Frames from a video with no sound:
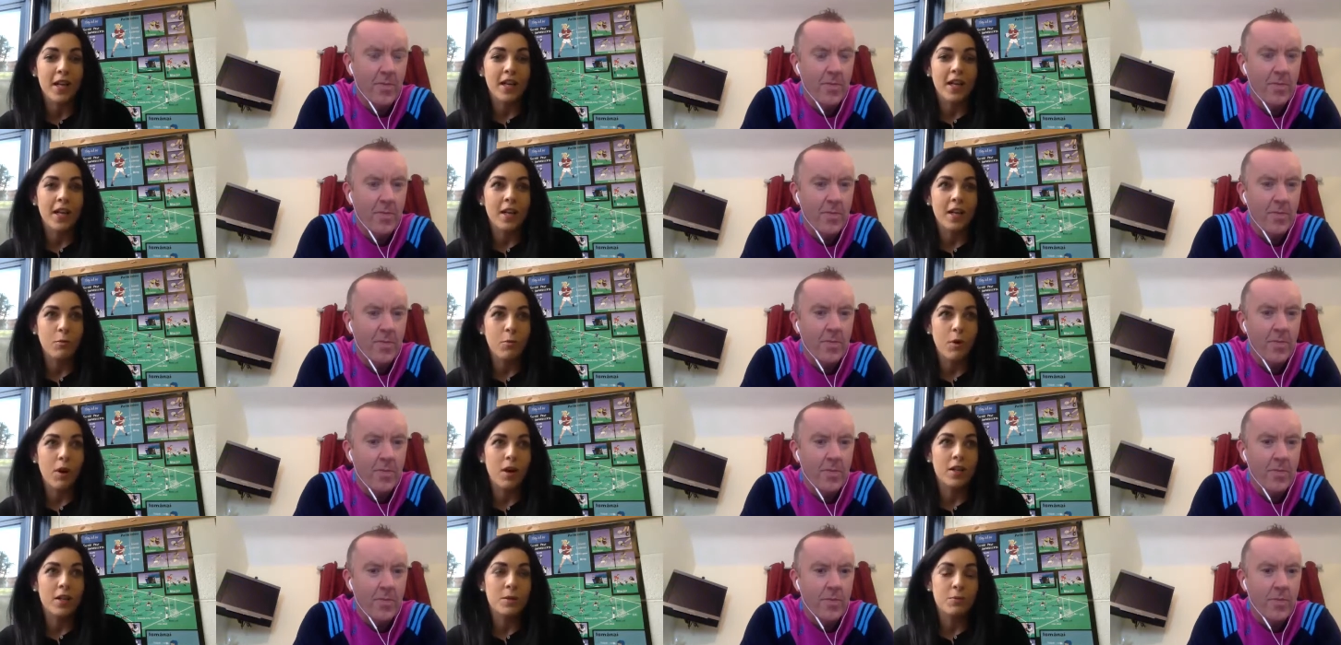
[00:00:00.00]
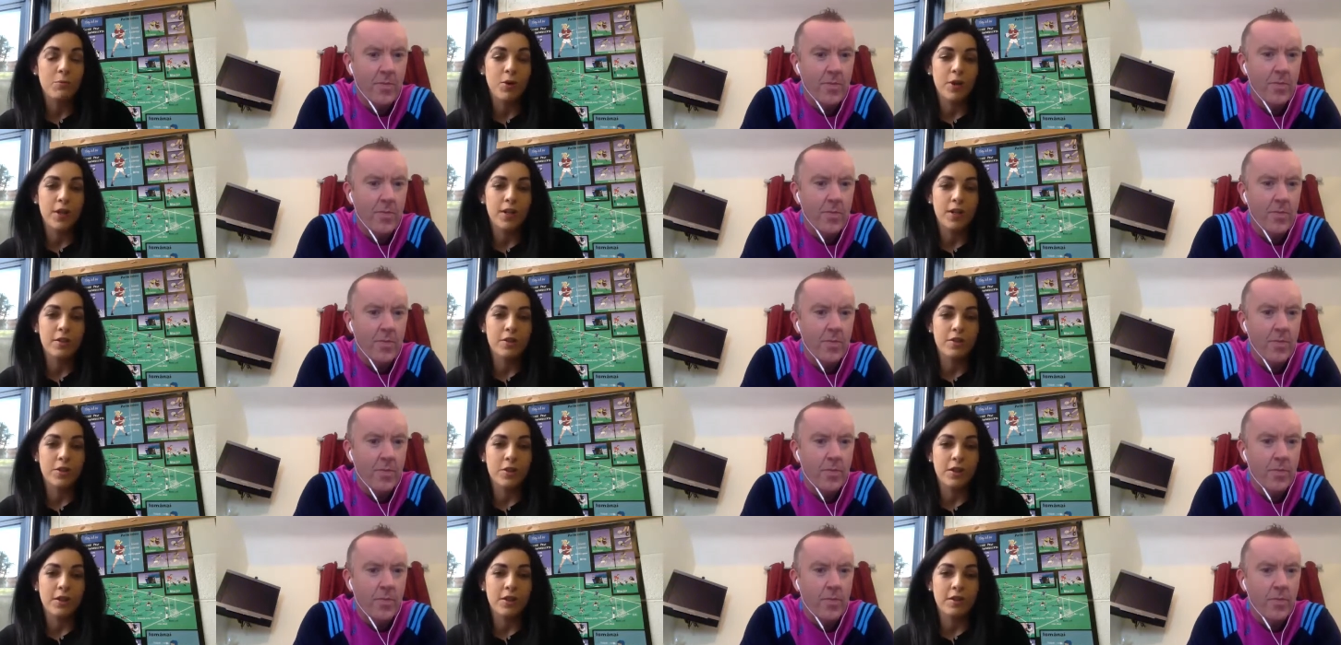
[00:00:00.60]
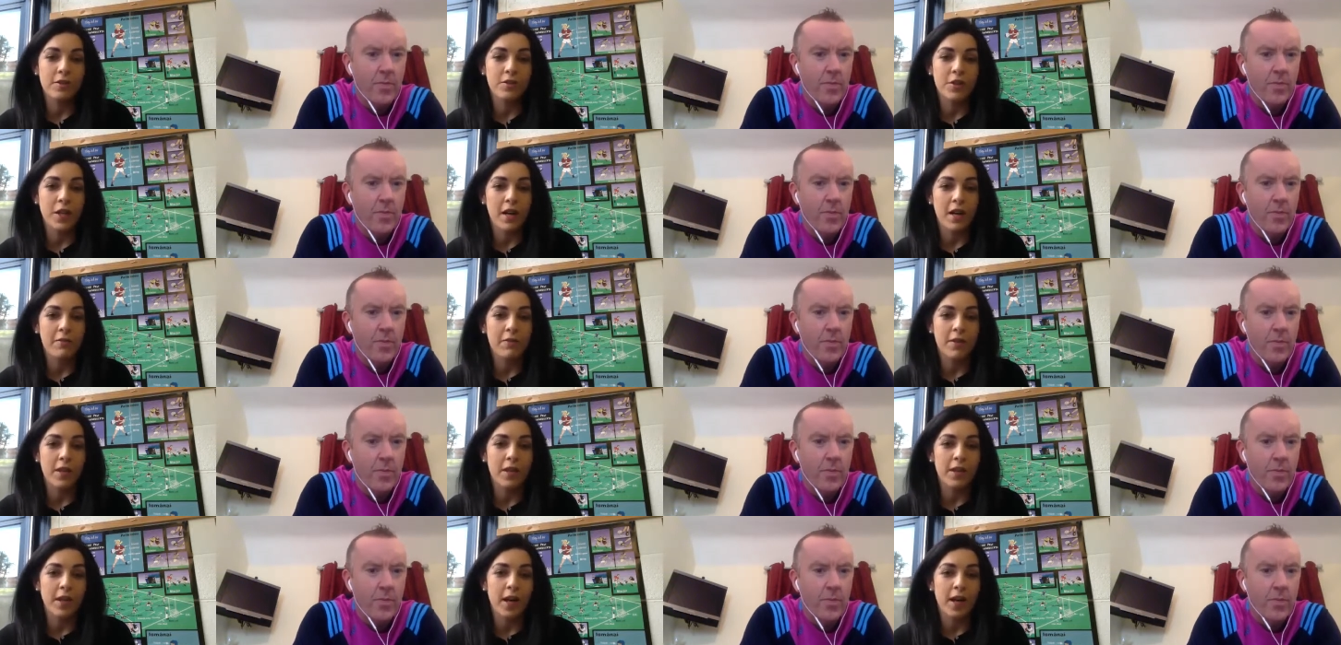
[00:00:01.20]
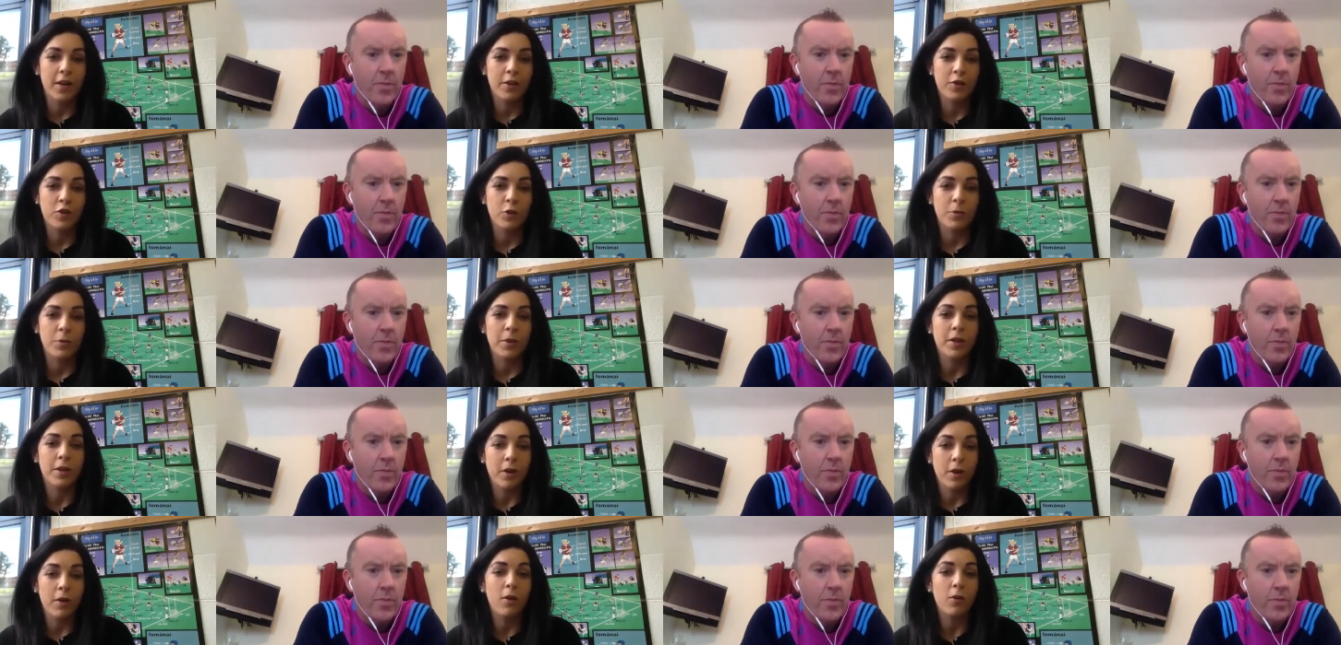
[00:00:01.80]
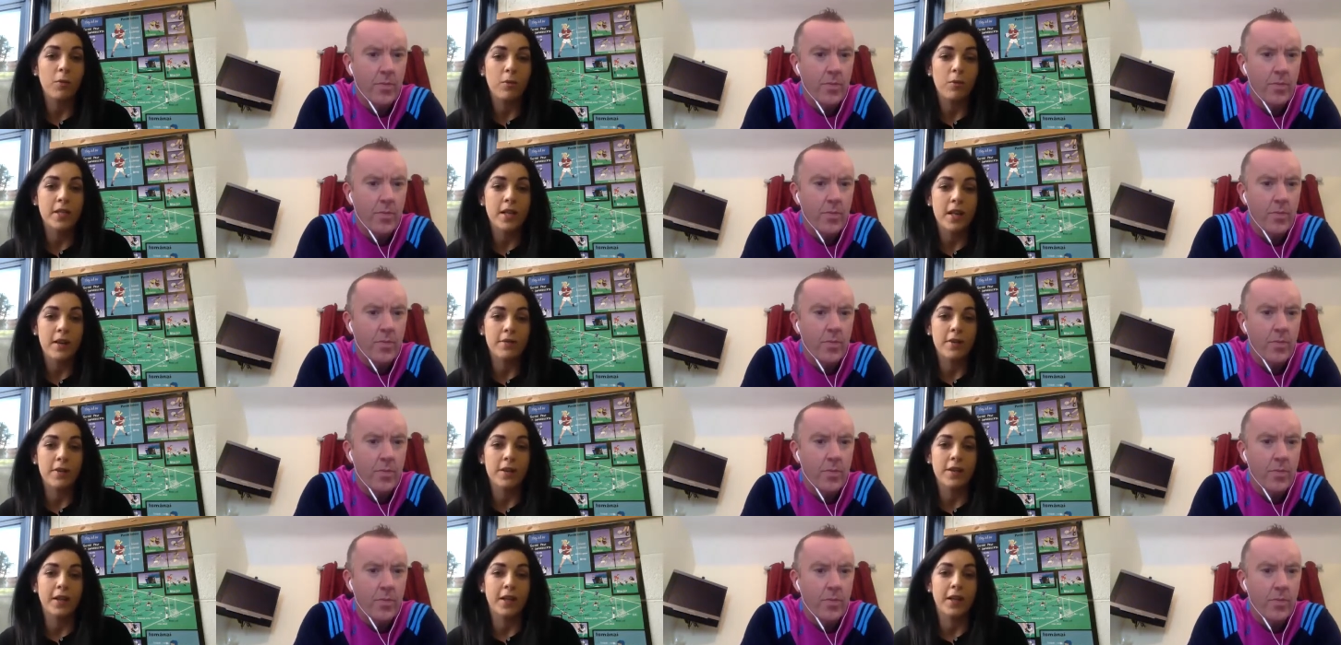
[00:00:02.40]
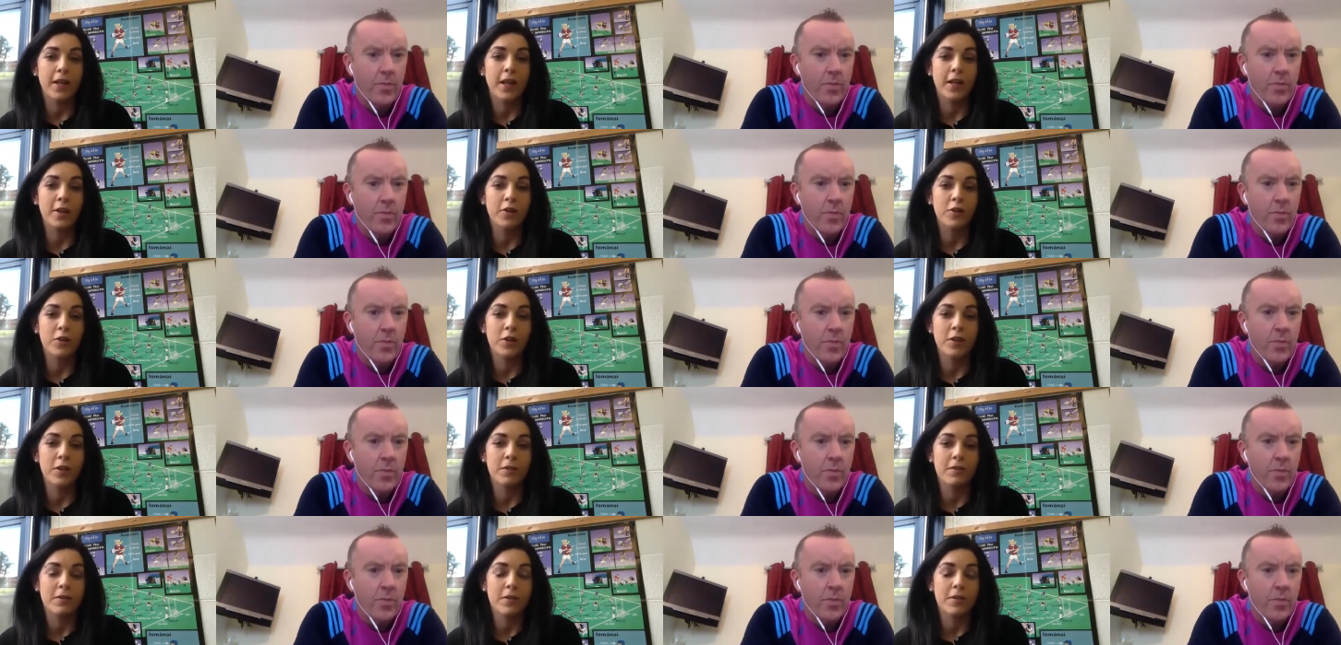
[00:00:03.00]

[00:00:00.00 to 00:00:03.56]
Speaker 1: it was brilliant to, to have that catch up and you always have that connection.